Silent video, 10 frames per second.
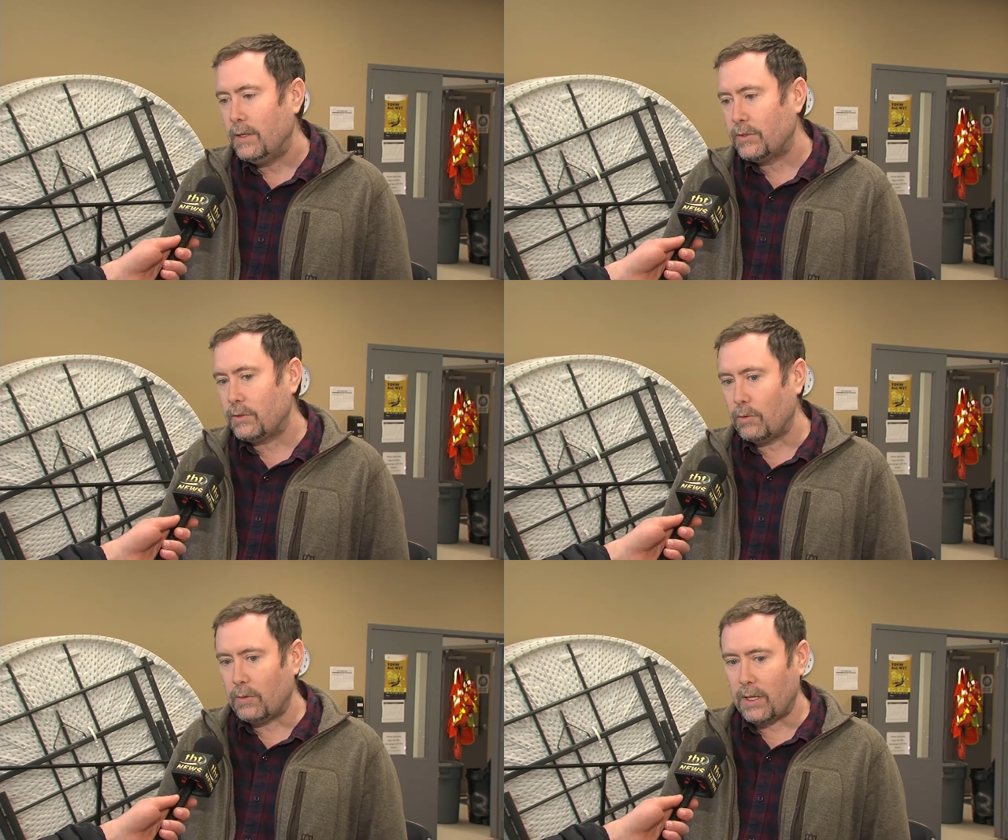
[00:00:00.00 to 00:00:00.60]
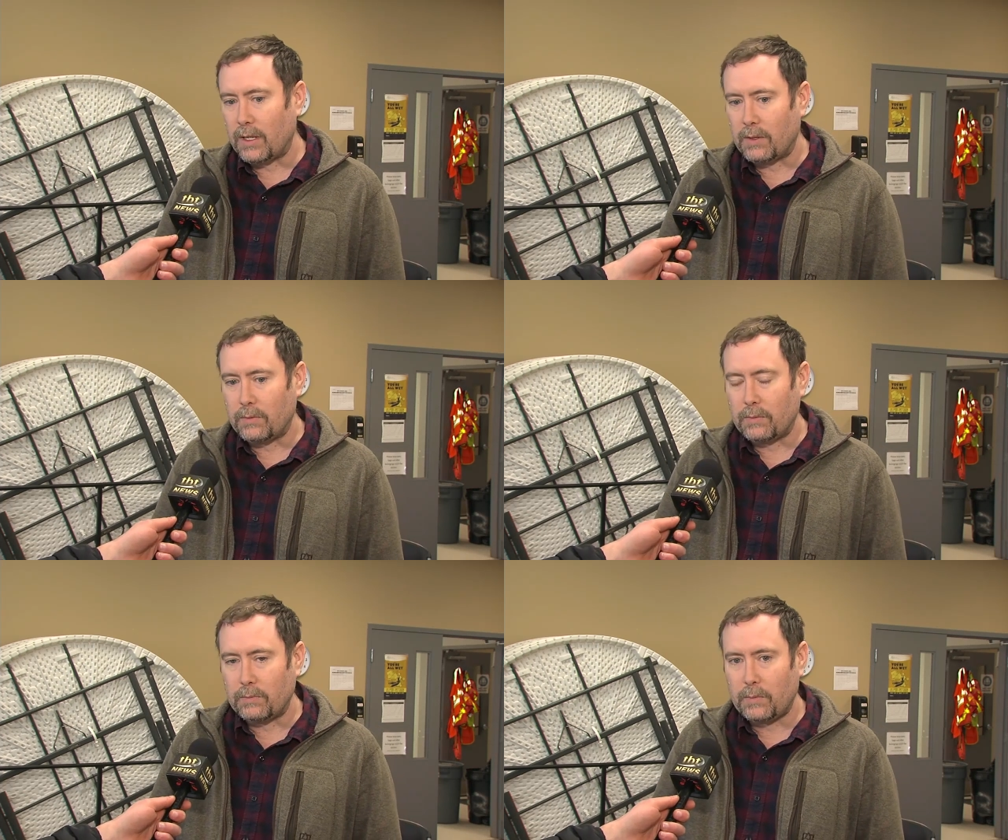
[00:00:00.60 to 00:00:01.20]
So uh,
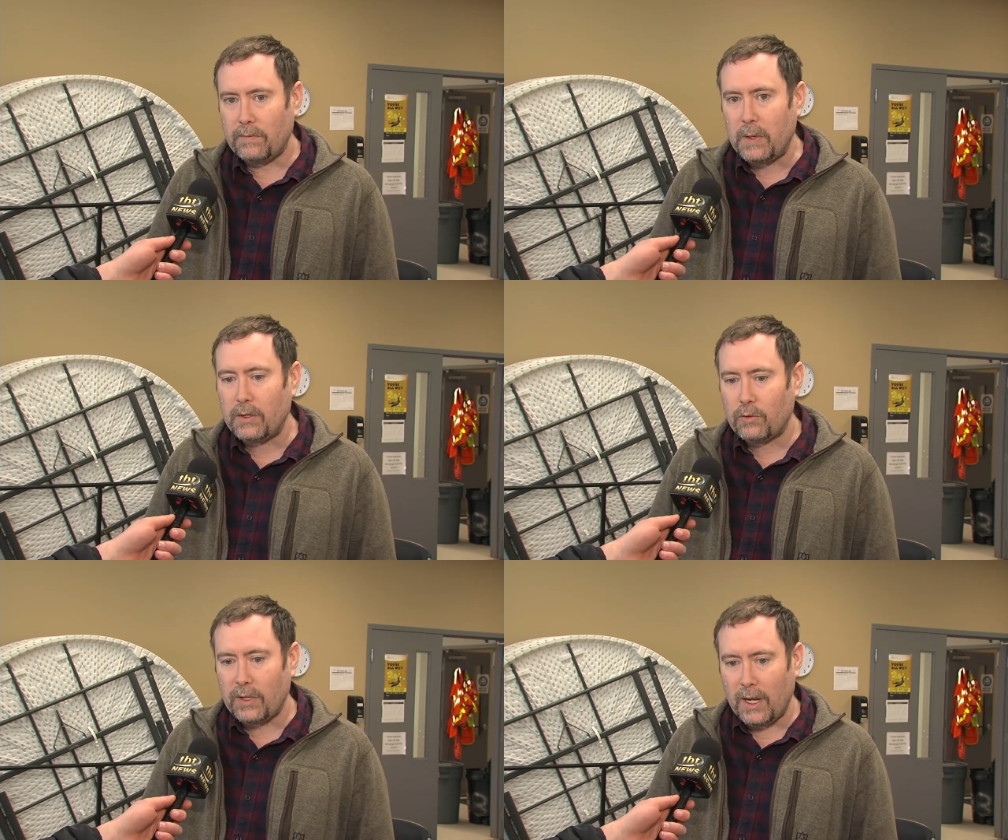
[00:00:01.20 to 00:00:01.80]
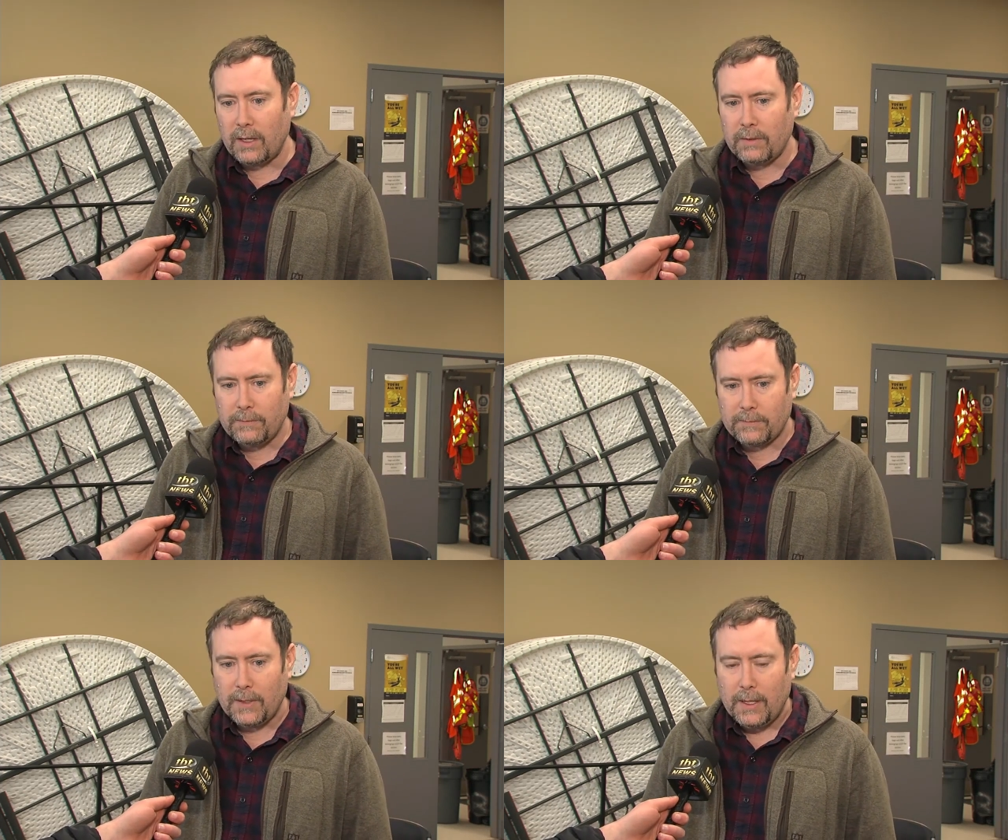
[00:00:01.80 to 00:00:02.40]
we've been
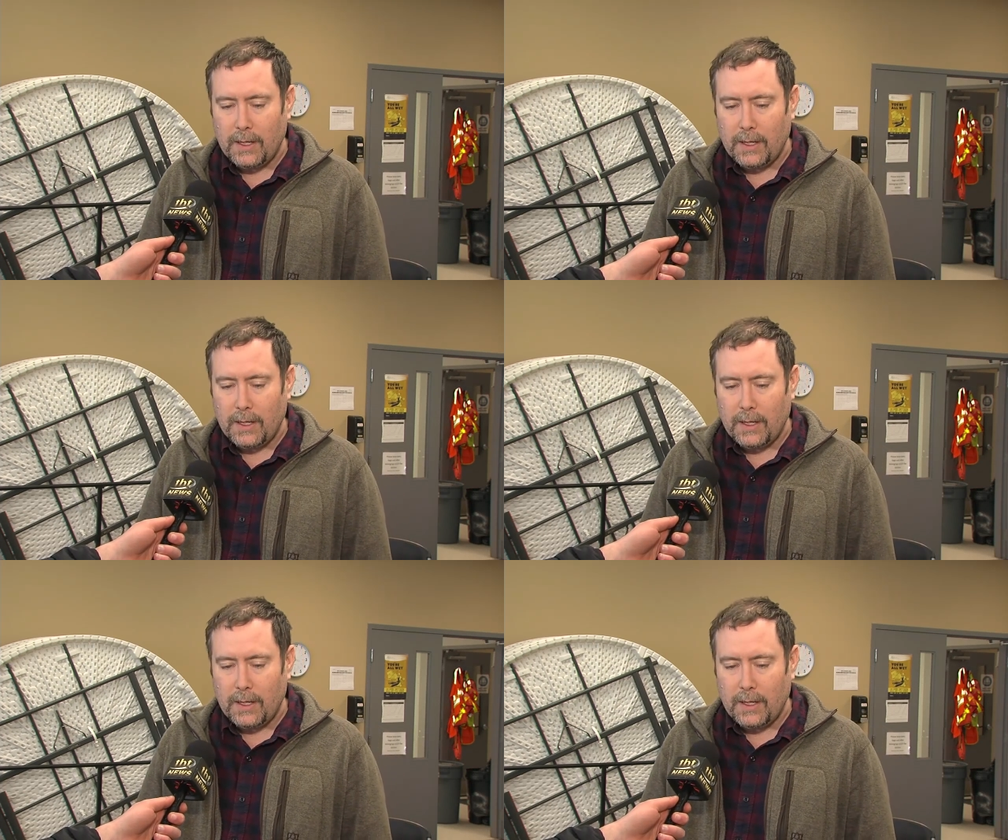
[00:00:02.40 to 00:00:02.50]
creative,